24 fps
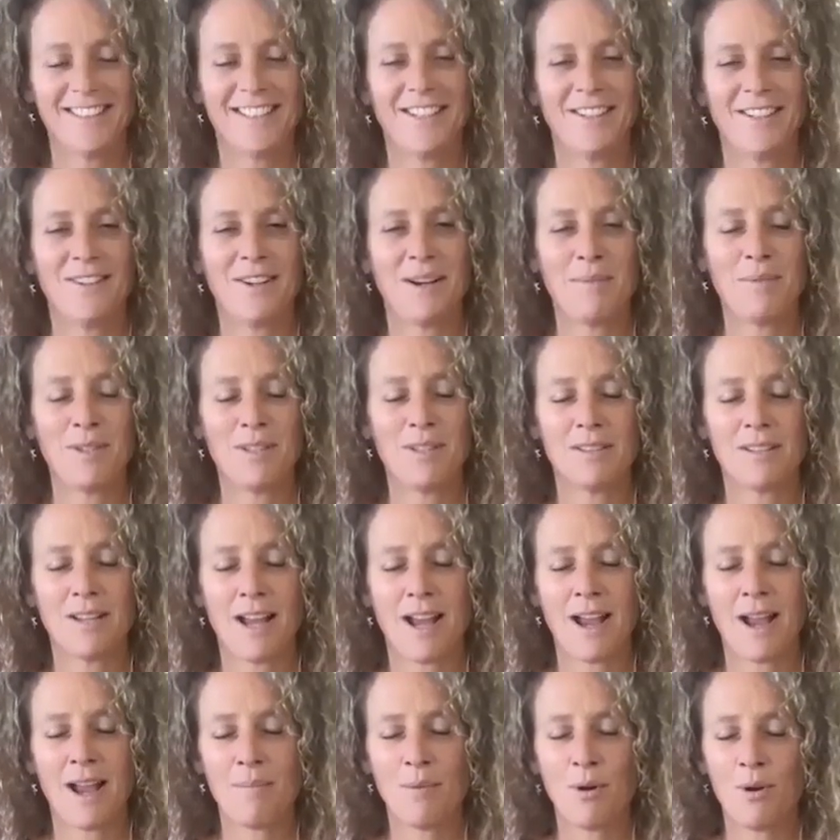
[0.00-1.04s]

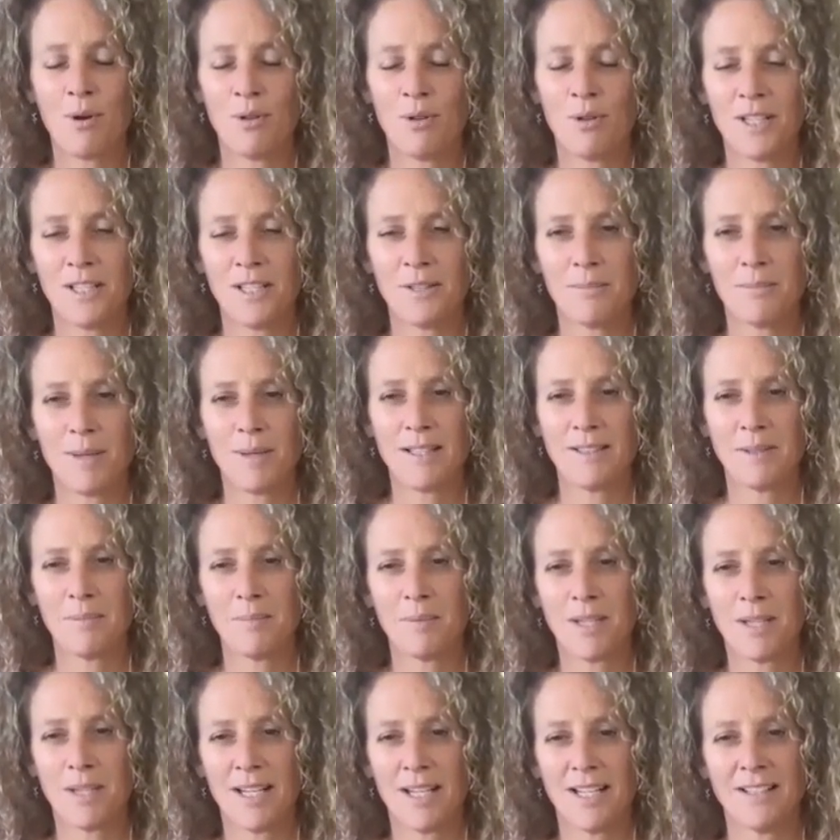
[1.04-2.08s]
I'm holding space.
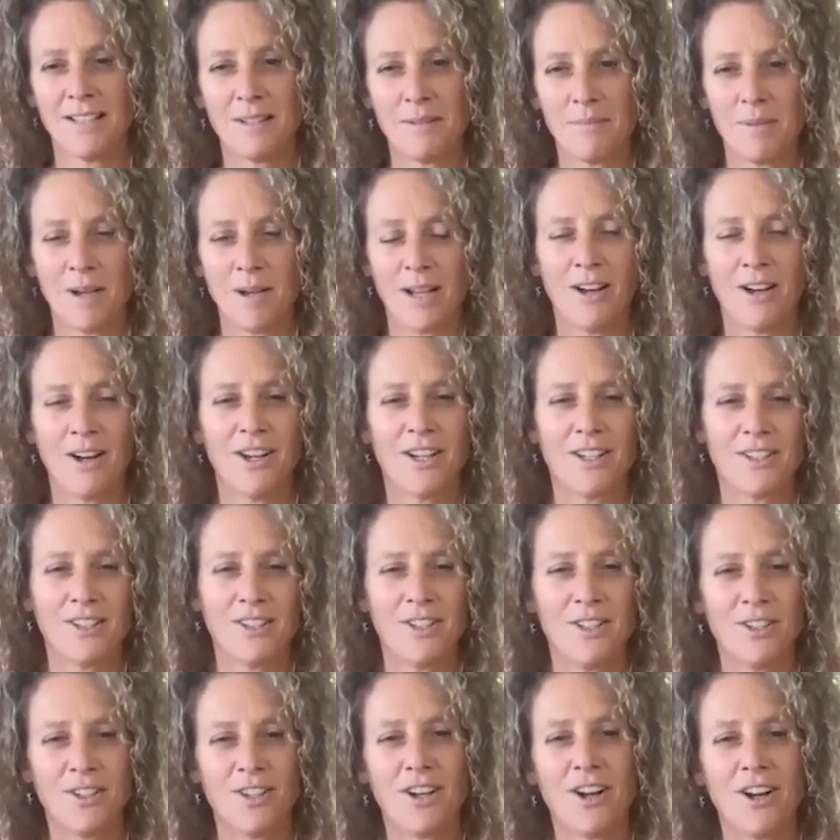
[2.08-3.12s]
I'm connecting my heart
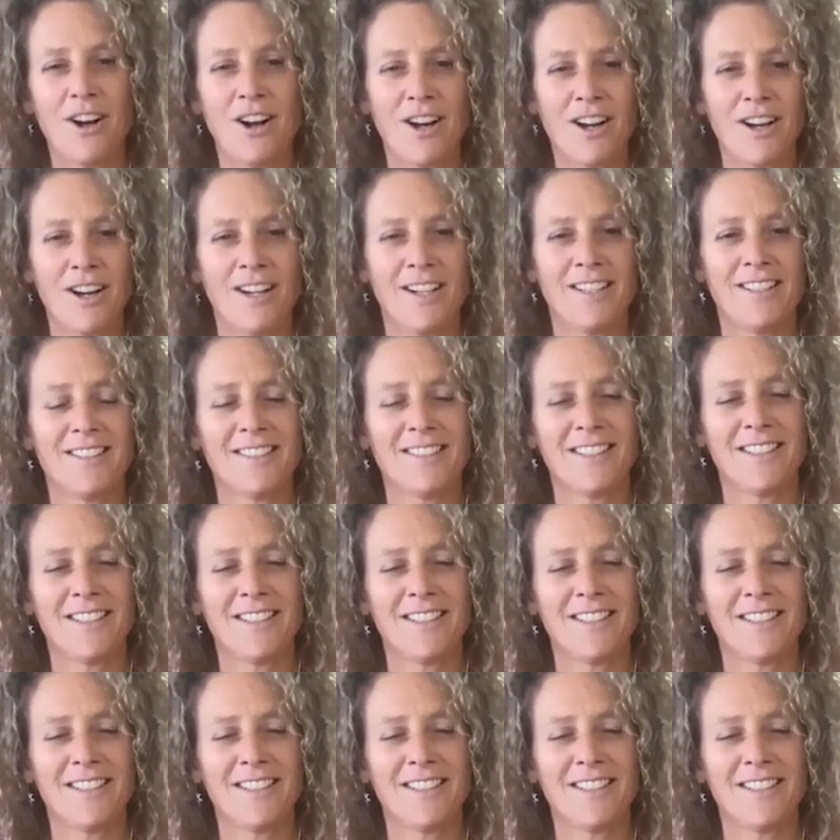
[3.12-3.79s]
to your heart.